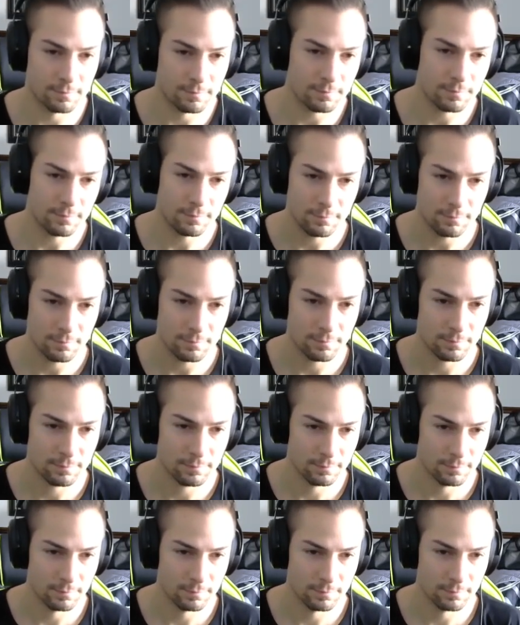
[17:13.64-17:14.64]

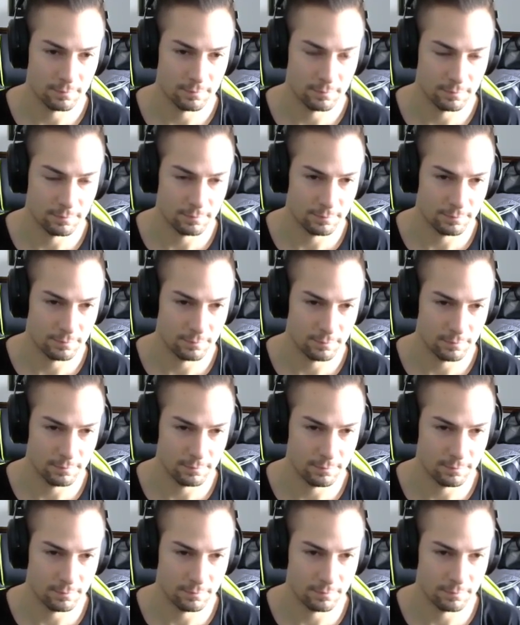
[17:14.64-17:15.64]

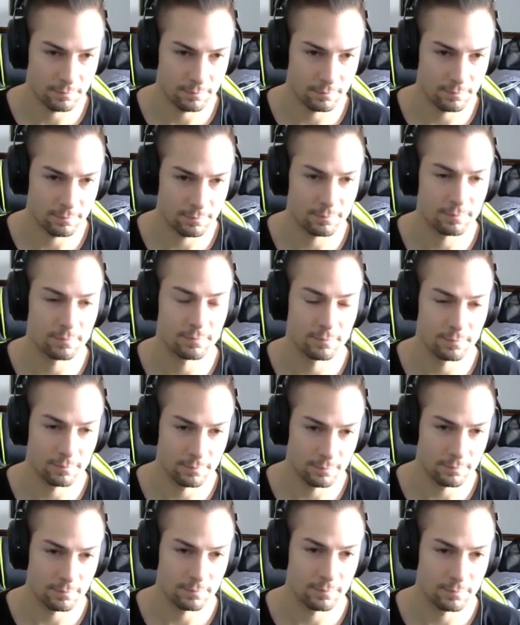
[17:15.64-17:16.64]

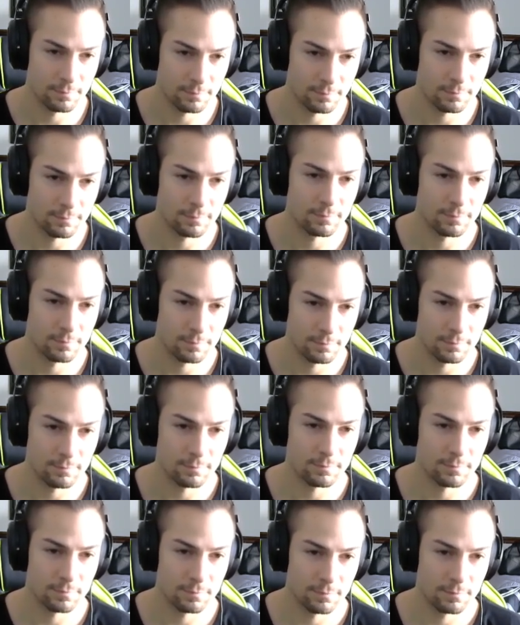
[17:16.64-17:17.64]

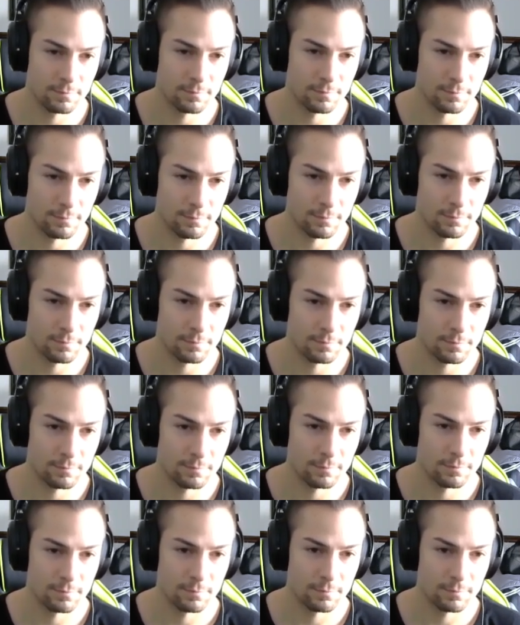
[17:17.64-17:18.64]

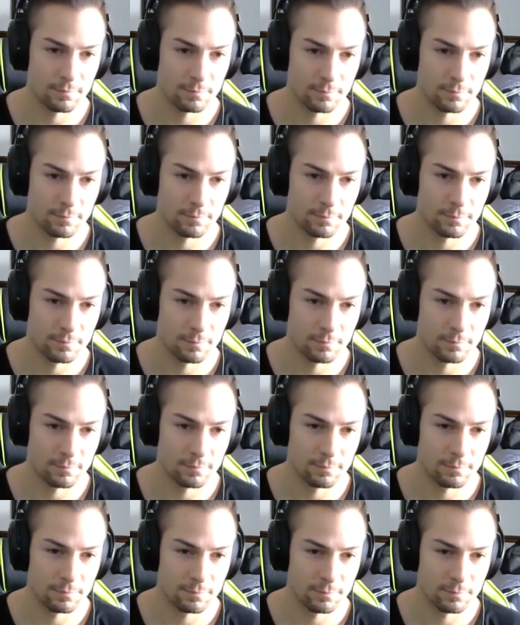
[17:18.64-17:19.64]

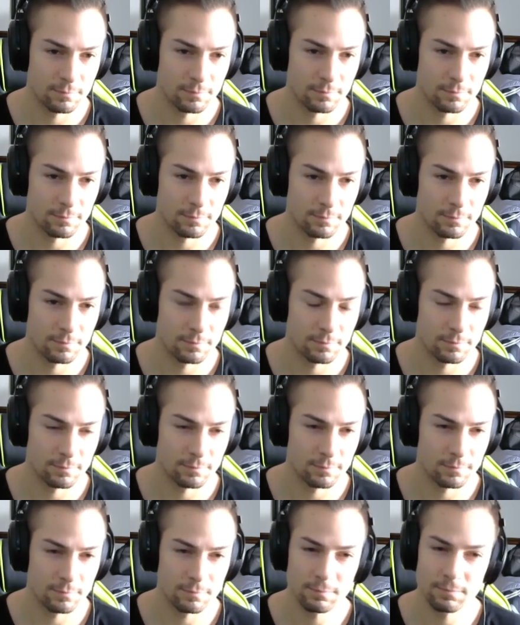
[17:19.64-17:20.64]

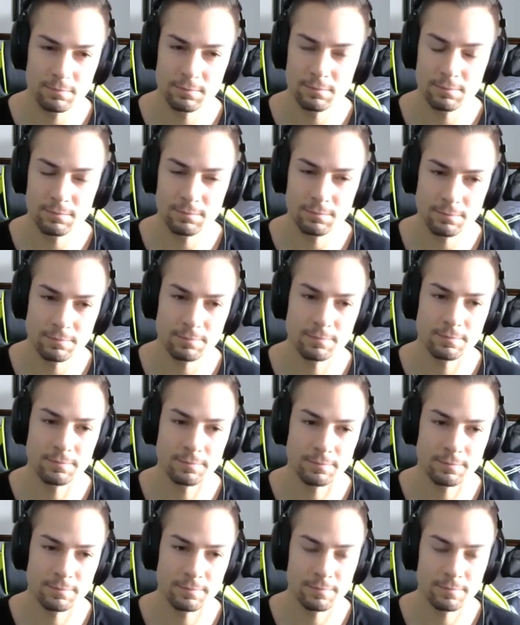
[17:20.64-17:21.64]
No words are spoken by the person on screen.